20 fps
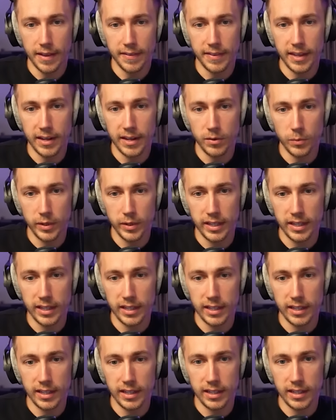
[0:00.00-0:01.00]
And then
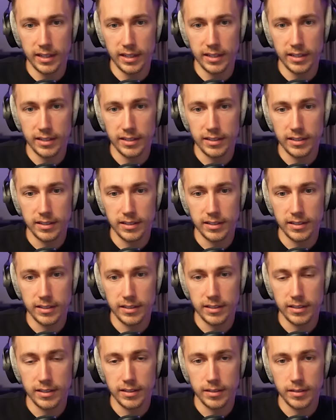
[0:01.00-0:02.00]
we
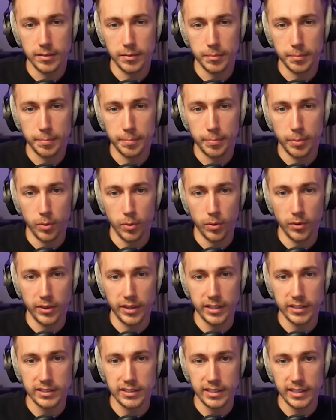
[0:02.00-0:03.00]
pour
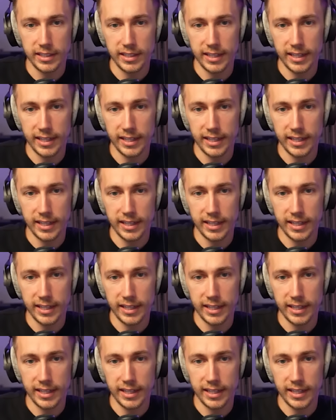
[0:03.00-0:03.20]
this in